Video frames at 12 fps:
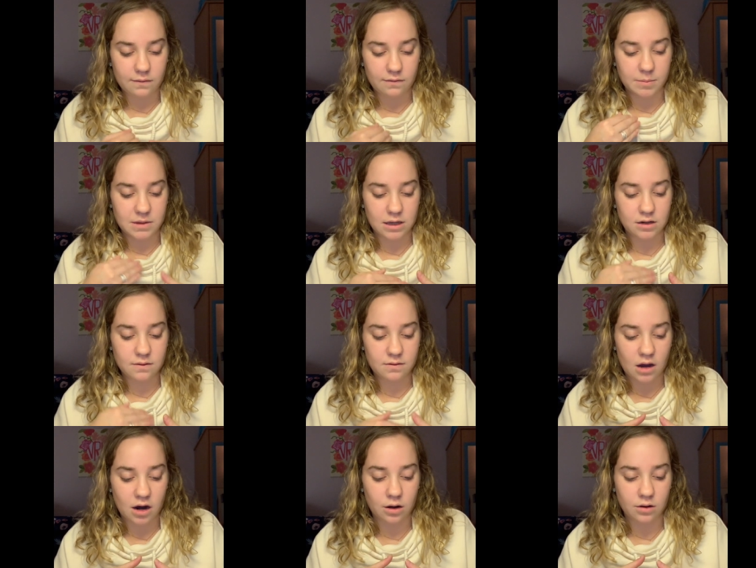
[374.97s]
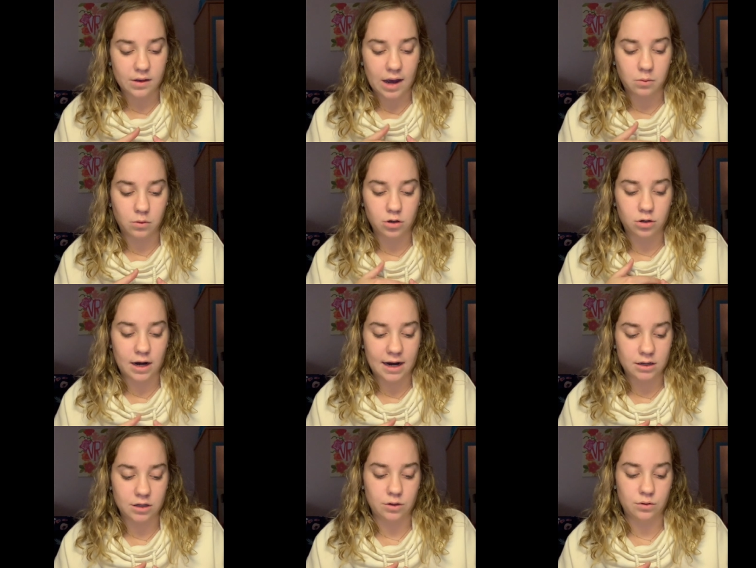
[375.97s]
From the end of the earth I will
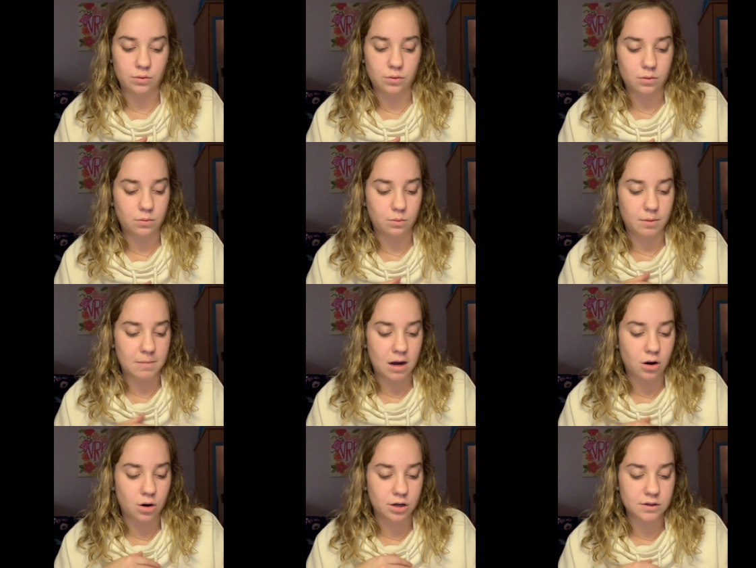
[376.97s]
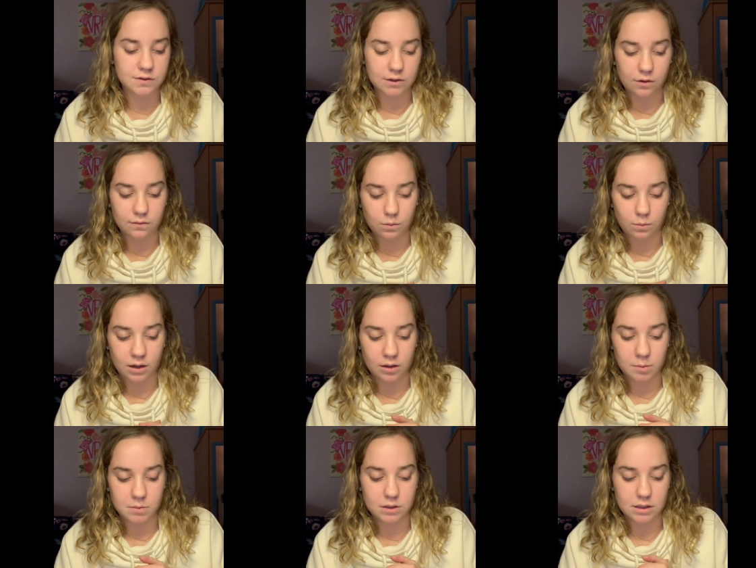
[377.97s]
cry to you. When my heart is
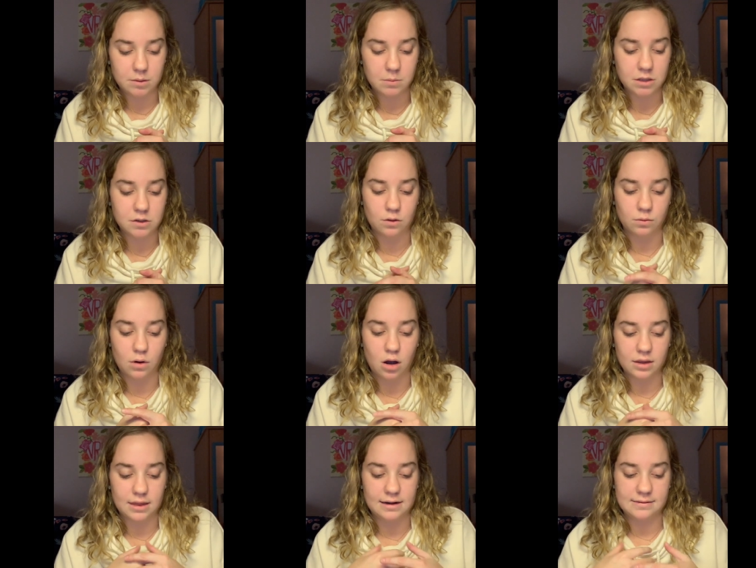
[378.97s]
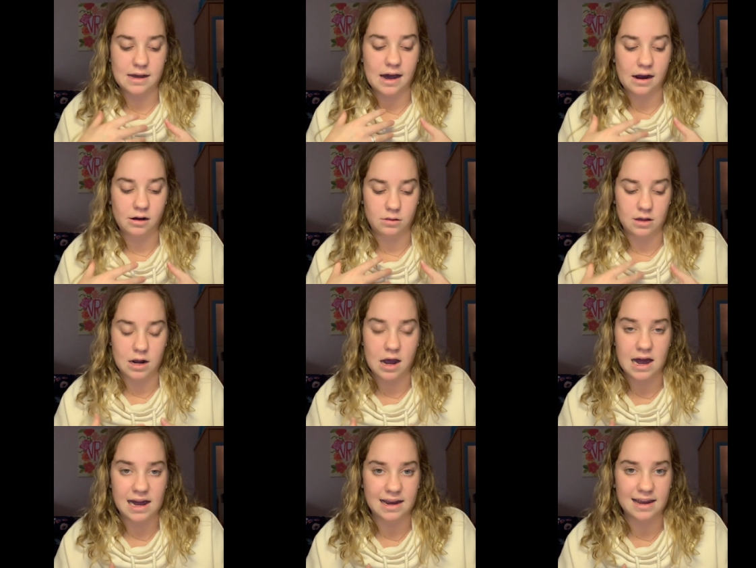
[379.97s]
overwhelmed, lead me to the rock that is higher than
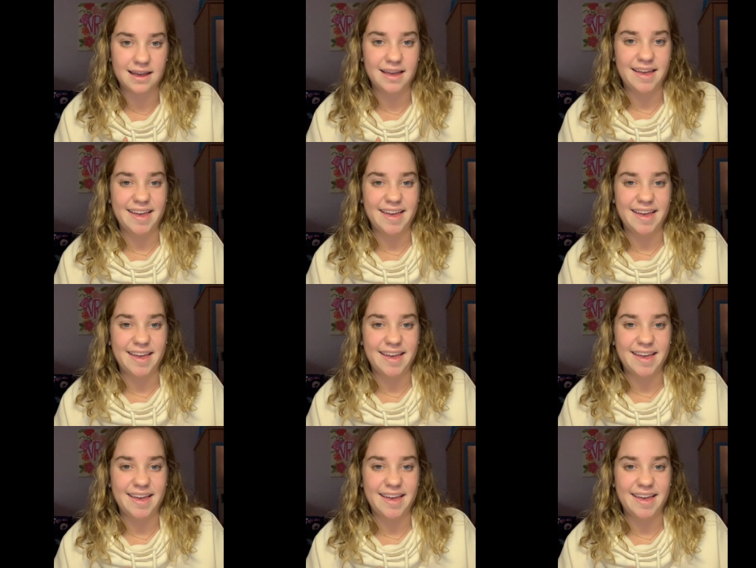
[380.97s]
I.